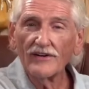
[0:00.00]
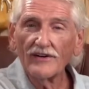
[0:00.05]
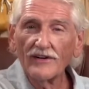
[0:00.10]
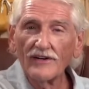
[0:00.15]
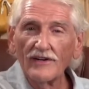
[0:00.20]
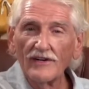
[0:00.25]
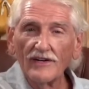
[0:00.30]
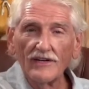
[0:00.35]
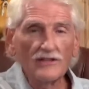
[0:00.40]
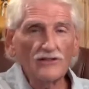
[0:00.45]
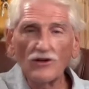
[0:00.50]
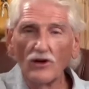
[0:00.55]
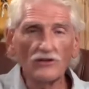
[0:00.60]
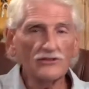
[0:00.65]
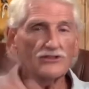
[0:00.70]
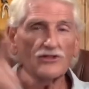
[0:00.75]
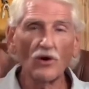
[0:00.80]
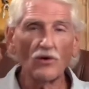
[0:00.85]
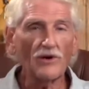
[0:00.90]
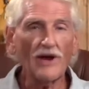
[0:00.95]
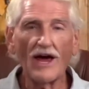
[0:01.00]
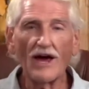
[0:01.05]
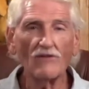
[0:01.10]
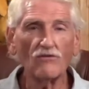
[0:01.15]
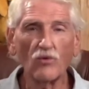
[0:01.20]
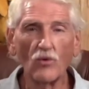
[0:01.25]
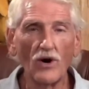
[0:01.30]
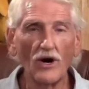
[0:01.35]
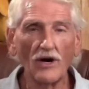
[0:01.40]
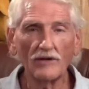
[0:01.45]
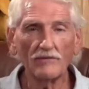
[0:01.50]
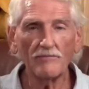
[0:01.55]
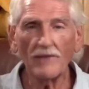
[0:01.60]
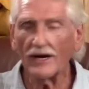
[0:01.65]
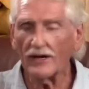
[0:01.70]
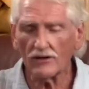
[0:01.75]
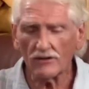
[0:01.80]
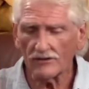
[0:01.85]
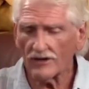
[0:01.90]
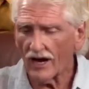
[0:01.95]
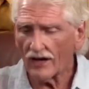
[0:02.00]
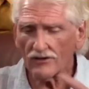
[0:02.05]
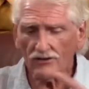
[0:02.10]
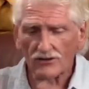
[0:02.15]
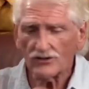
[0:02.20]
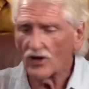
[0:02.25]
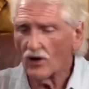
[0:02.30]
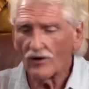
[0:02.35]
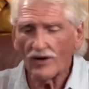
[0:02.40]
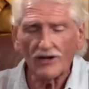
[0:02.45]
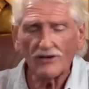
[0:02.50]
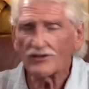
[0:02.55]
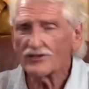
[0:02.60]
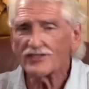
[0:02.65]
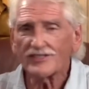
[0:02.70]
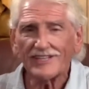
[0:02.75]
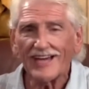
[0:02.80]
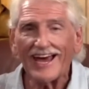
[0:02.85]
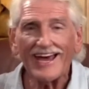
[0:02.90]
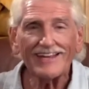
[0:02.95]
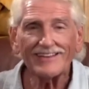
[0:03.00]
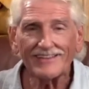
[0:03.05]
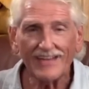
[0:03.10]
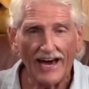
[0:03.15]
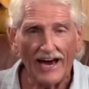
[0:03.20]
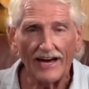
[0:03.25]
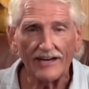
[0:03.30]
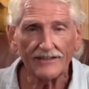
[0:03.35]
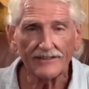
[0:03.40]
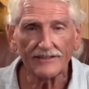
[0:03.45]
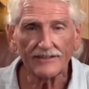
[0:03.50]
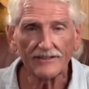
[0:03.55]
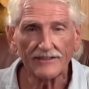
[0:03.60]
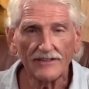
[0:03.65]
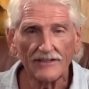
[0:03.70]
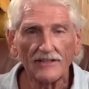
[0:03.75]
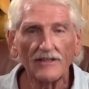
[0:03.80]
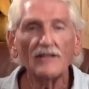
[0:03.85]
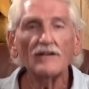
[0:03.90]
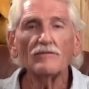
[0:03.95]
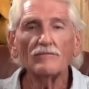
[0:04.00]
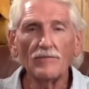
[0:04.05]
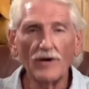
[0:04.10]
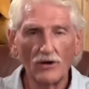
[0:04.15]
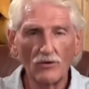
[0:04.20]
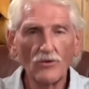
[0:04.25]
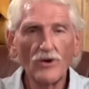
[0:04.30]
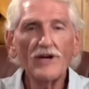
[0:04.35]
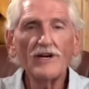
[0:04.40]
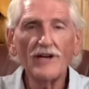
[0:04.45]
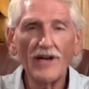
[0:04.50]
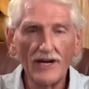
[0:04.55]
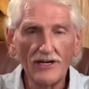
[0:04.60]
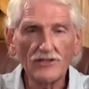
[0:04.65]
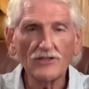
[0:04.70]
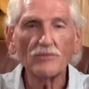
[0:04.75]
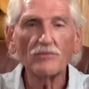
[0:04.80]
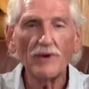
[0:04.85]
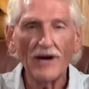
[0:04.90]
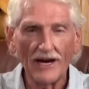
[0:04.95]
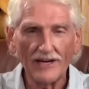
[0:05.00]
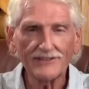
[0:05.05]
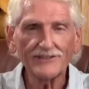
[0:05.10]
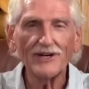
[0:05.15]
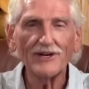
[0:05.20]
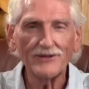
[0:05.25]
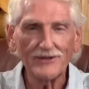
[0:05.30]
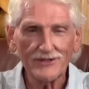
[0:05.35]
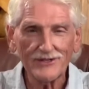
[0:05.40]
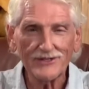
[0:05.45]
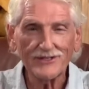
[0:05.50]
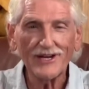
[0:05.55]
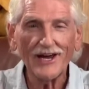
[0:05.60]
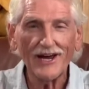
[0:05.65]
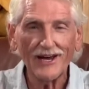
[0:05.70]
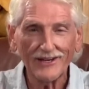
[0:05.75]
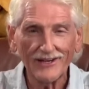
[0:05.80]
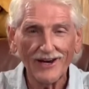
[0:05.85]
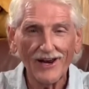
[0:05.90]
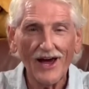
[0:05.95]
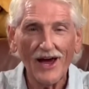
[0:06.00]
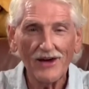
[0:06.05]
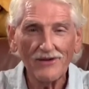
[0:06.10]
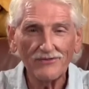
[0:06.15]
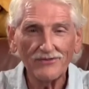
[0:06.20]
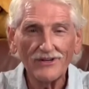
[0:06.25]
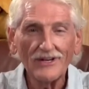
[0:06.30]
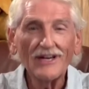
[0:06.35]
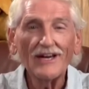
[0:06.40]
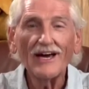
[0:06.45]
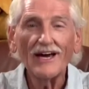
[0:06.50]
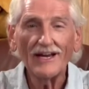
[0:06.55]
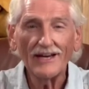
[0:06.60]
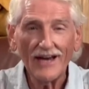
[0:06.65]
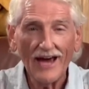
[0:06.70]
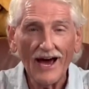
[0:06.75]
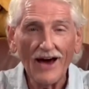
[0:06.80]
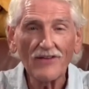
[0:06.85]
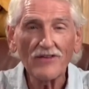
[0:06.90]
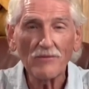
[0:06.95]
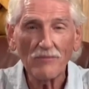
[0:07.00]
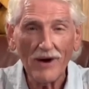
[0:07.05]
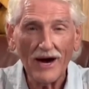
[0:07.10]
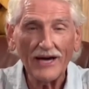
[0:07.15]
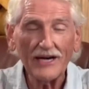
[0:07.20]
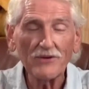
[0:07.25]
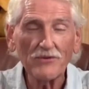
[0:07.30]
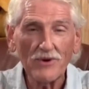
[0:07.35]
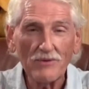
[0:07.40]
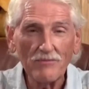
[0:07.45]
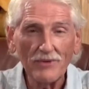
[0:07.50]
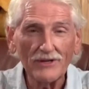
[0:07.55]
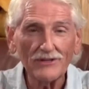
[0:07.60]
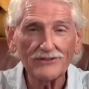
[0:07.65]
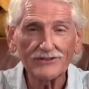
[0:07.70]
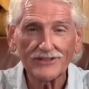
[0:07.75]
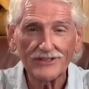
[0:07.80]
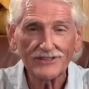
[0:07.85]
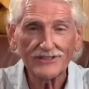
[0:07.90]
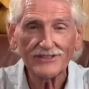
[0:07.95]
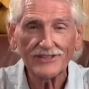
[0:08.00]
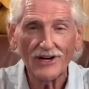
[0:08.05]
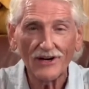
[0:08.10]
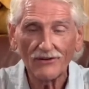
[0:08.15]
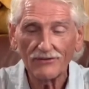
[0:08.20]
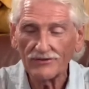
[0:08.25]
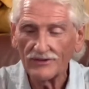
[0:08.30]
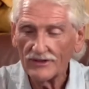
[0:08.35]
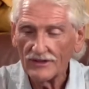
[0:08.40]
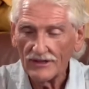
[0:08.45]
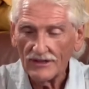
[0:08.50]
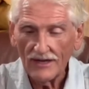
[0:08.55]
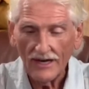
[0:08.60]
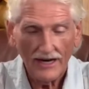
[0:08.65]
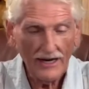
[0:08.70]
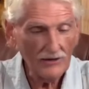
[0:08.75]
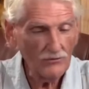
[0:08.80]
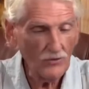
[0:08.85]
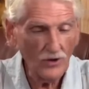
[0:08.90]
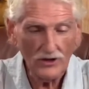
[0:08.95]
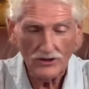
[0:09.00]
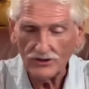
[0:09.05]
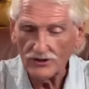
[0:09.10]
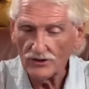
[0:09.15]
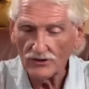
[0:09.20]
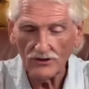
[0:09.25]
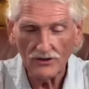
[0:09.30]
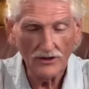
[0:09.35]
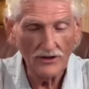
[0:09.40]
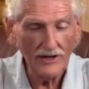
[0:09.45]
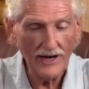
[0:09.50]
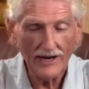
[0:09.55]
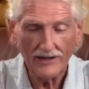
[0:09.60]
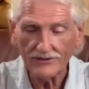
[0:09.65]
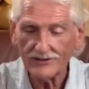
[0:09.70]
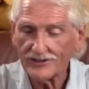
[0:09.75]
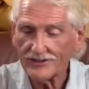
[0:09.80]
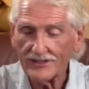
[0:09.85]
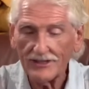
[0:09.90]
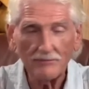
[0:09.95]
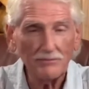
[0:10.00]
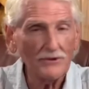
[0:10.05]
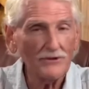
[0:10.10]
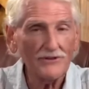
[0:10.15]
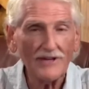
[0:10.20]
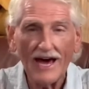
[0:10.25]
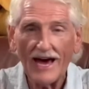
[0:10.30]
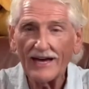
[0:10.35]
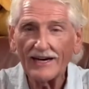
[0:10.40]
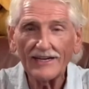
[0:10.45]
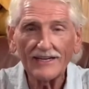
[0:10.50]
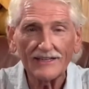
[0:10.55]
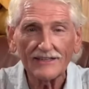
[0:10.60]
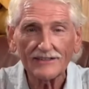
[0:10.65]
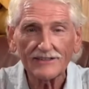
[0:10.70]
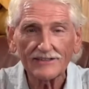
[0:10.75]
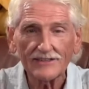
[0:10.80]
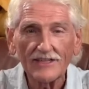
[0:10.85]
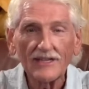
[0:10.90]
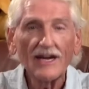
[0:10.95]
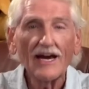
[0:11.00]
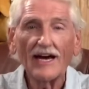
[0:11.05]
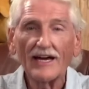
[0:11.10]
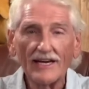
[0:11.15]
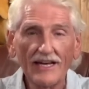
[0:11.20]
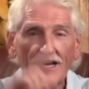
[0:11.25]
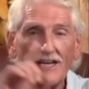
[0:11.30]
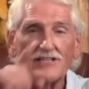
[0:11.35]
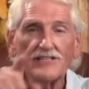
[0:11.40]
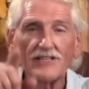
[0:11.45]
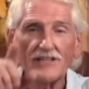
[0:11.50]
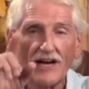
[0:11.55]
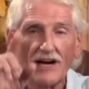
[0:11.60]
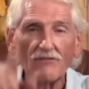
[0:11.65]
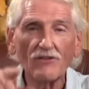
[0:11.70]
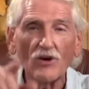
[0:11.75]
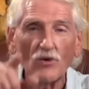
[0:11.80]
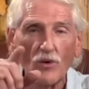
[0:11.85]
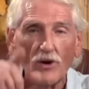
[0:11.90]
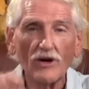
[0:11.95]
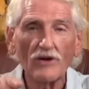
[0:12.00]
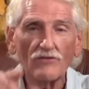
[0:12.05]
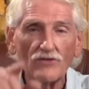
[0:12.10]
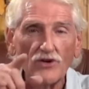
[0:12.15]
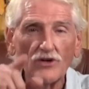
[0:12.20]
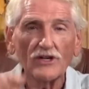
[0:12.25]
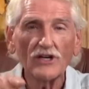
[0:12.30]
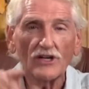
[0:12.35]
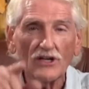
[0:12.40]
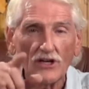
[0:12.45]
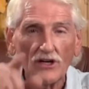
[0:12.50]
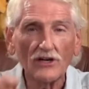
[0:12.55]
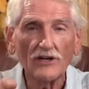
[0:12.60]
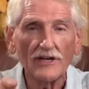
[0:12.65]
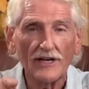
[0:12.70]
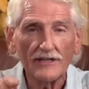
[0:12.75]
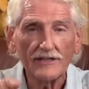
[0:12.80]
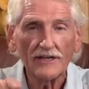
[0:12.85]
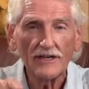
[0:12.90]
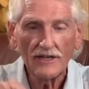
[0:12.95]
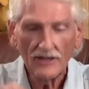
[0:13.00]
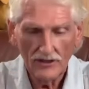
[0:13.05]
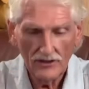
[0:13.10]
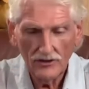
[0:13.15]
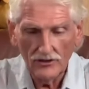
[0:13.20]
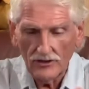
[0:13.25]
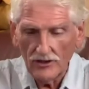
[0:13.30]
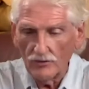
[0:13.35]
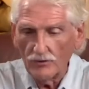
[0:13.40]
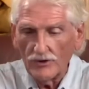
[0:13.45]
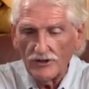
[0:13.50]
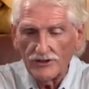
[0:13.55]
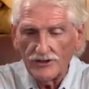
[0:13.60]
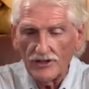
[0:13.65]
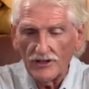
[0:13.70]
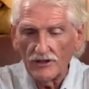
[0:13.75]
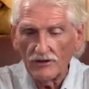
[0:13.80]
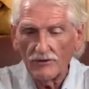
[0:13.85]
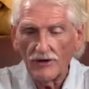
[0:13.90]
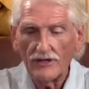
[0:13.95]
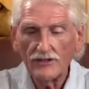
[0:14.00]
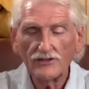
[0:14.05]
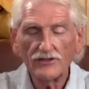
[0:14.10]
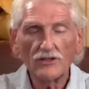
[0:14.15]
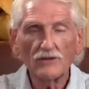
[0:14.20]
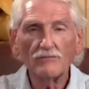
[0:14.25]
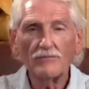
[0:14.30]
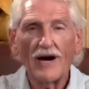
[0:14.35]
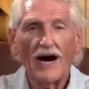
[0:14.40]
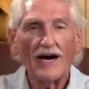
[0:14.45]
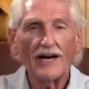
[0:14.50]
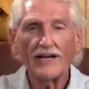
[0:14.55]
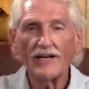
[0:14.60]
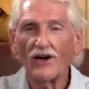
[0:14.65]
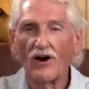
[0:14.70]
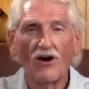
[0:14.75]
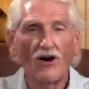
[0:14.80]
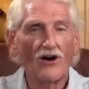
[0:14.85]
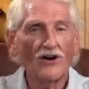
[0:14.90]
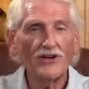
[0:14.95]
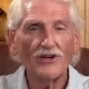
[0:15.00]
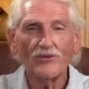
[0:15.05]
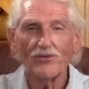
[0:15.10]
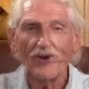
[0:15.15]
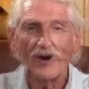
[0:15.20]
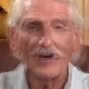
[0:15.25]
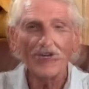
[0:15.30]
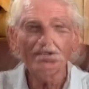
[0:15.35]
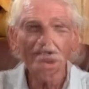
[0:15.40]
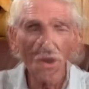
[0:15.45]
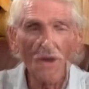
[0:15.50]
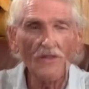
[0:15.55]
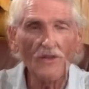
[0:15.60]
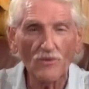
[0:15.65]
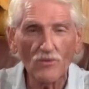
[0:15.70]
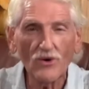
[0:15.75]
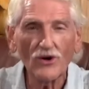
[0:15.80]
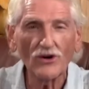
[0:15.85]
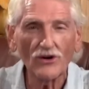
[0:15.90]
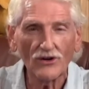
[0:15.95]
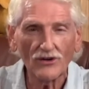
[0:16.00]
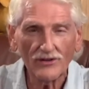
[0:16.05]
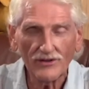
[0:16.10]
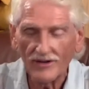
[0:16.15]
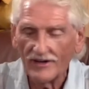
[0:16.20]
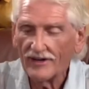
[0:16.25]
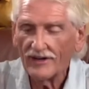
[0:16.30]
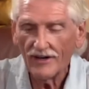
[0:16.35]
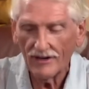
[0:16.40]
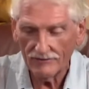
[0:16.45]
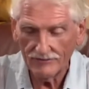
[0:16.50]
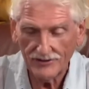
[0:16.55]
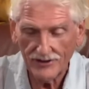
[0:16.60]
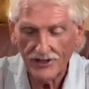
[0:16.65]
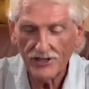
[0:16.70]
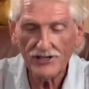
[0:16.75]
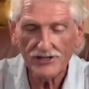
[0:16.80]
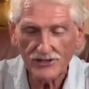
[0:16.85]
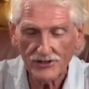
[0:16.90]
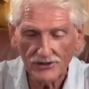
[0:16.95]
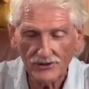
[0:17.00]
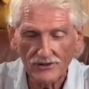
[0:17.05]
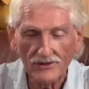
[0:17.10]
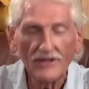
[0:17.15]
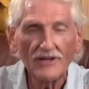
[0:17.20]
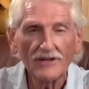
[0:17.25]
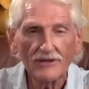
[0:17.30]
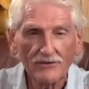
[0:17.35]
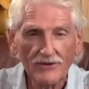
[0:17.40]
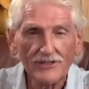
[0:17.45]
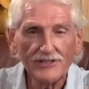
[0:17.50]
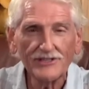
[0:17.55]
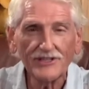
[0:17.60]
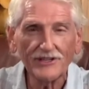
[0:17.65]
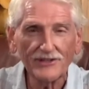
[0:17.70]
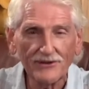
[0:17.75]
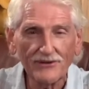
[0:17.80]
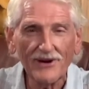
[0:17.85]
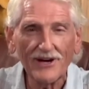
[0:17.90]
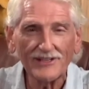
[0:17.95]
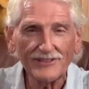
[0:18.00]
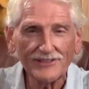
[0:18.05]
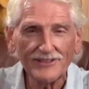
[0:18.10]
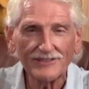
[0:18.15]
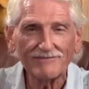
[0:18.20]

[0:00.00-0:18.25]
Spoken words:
You just don't have one. Medical doctors don't understand that. But we naturopaths understand life and how the body rebuilds itself. And once you learn how simple that is, and each and every one of you can learn it, you can regenerate your body all you want. Enjoy the world of tissue regeneration.